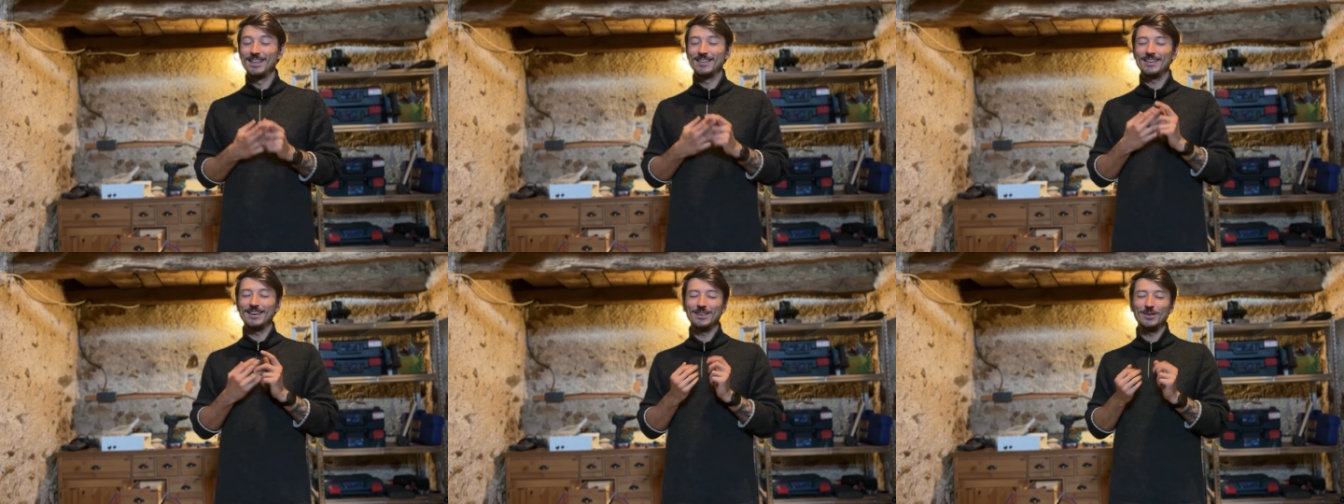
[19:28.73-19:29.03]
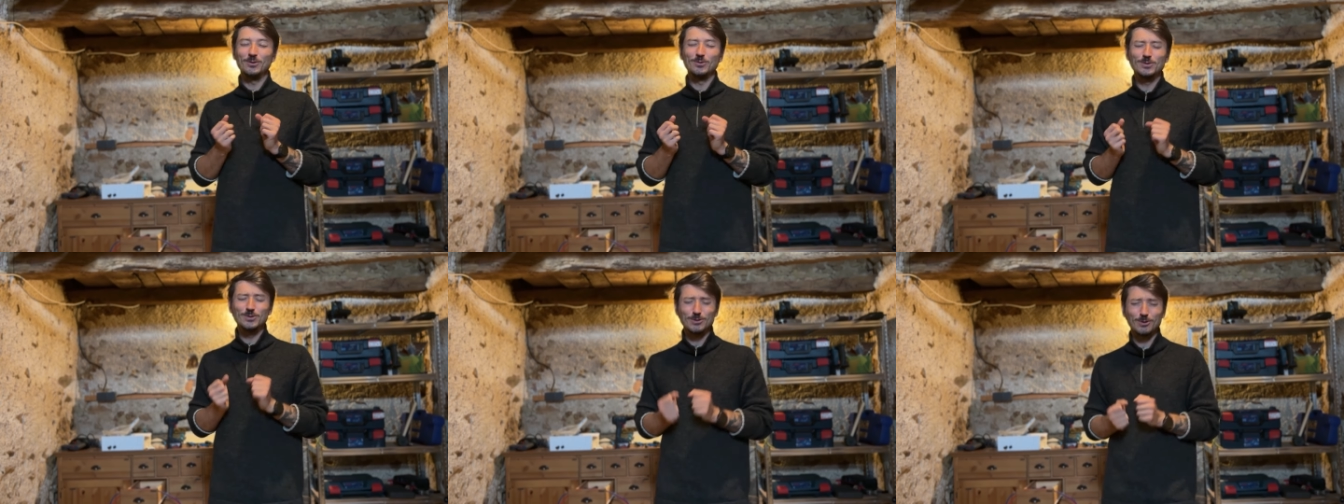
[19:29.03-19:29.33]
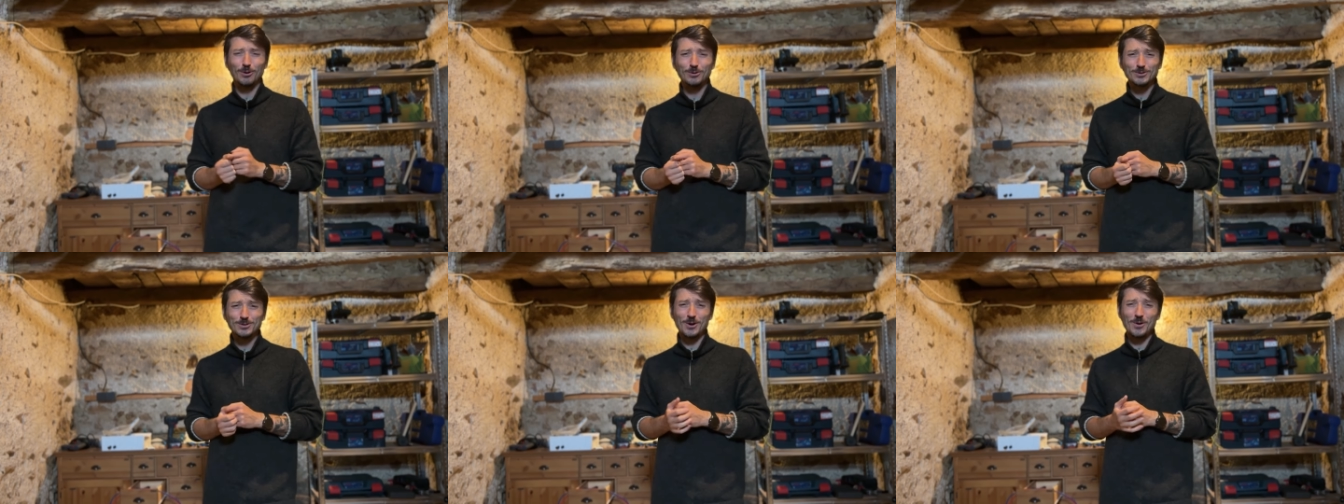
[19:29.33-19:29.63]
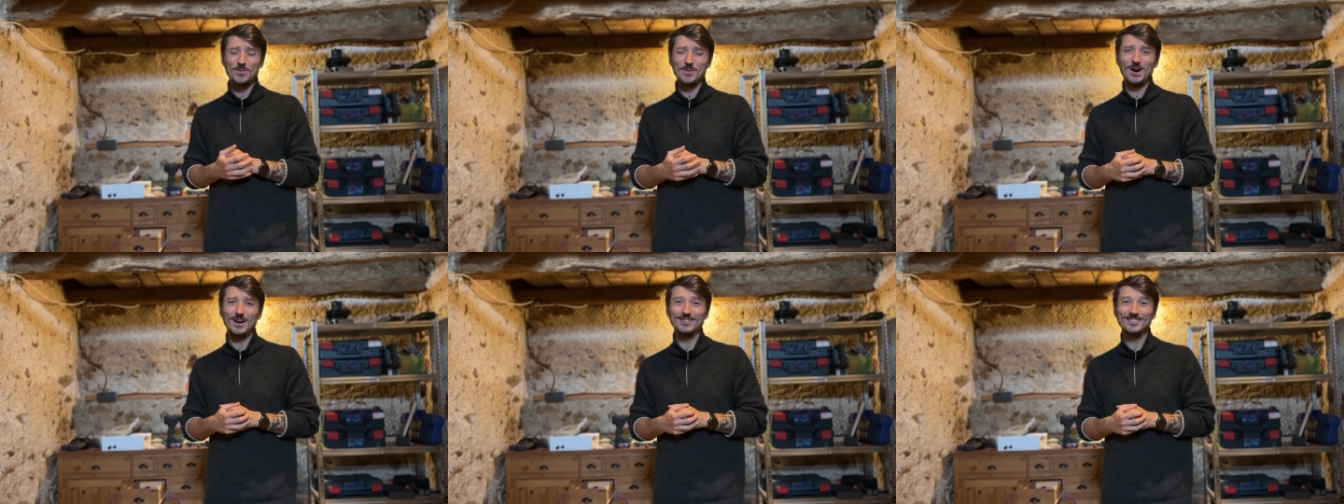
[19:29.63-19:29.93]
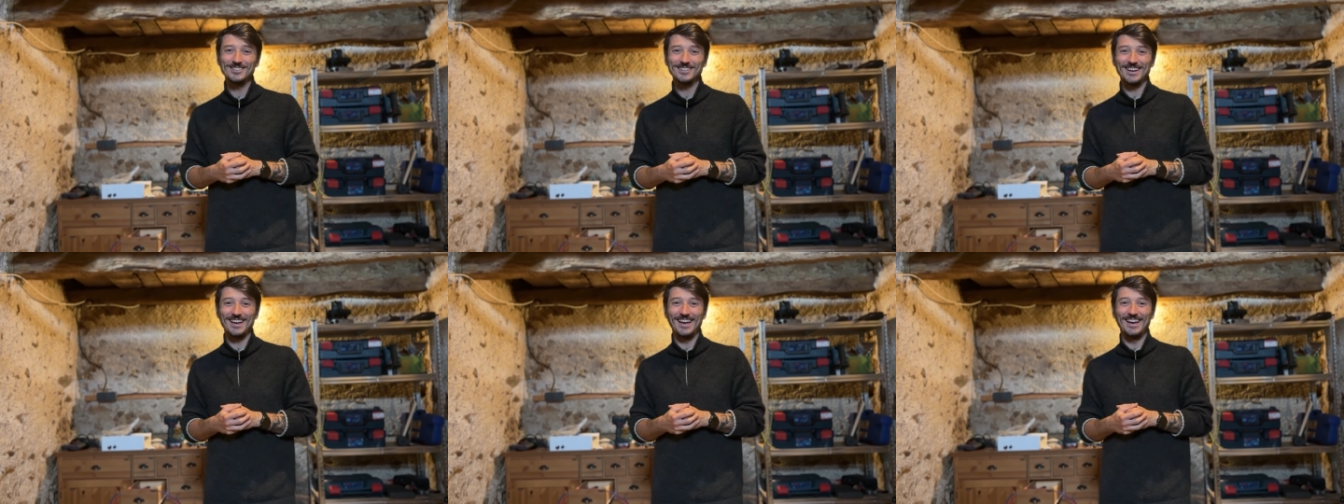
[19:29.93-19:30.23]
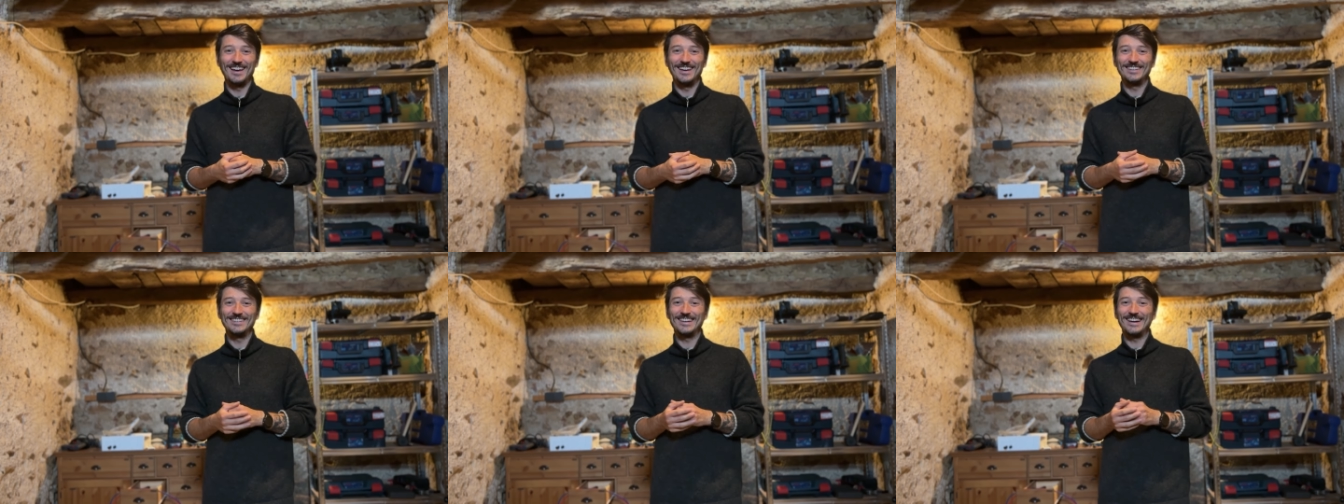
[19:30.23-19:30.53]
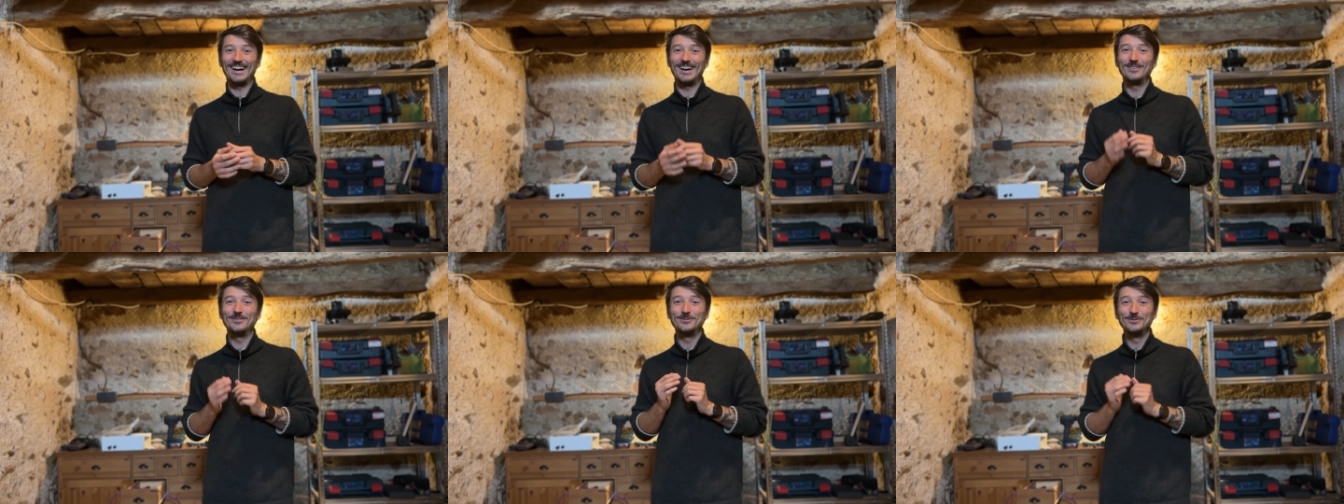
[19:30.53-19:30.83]
Thank you so, so much. And
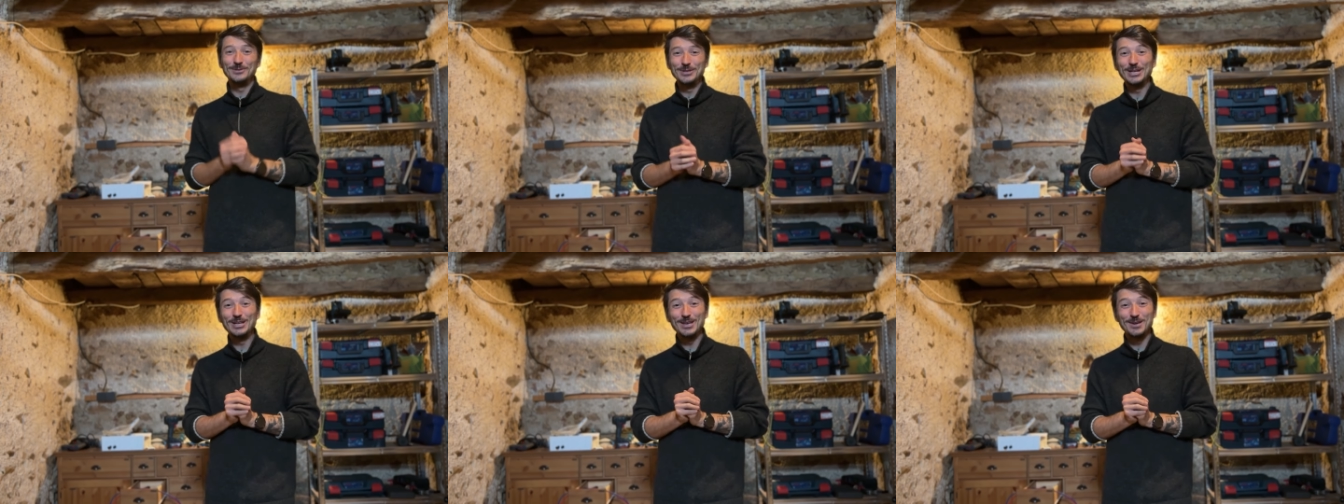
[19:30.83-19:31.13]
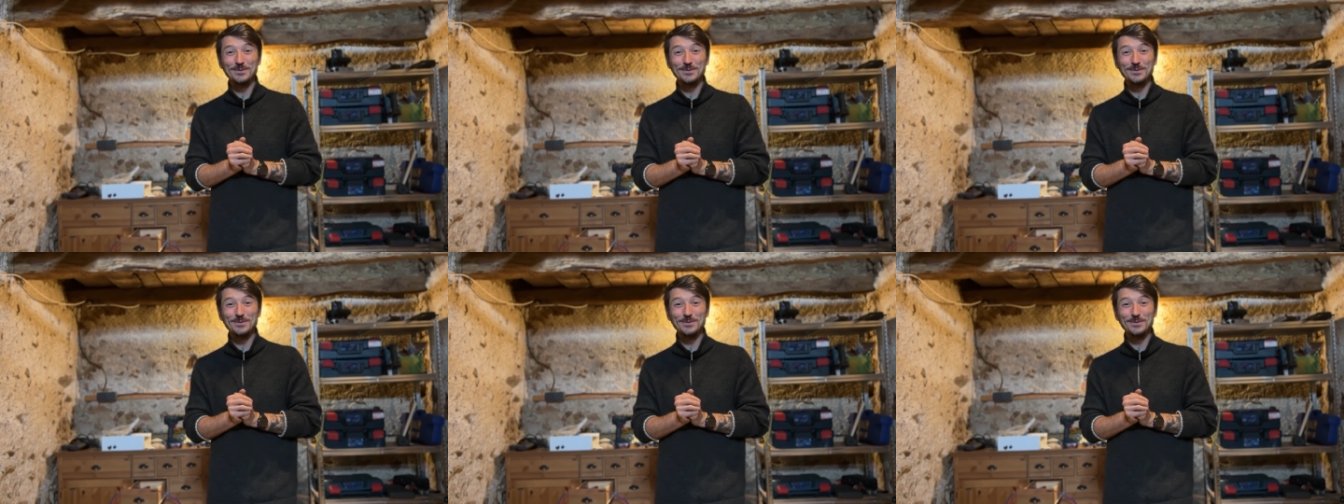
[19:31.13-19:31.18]
I really